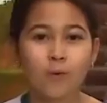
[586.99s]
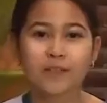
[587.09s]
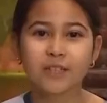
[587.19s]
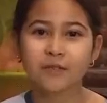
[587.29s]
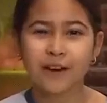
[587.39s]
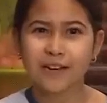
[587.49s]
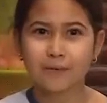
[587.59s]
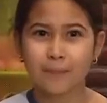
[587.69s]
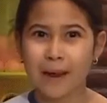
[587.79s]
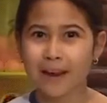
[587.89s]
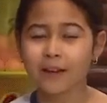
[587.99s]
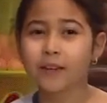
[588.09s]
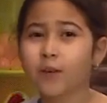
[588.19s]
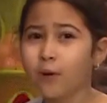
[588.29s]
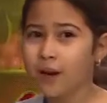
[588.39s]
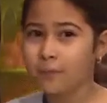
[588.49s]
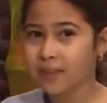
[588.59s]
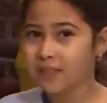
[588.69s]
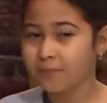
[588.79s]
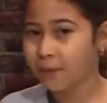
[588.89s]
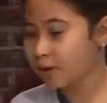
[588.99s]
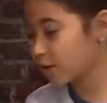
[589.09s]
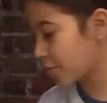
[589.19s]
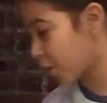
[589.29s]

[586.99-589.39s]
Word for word: Once you're ready to paint, you want a piece of poster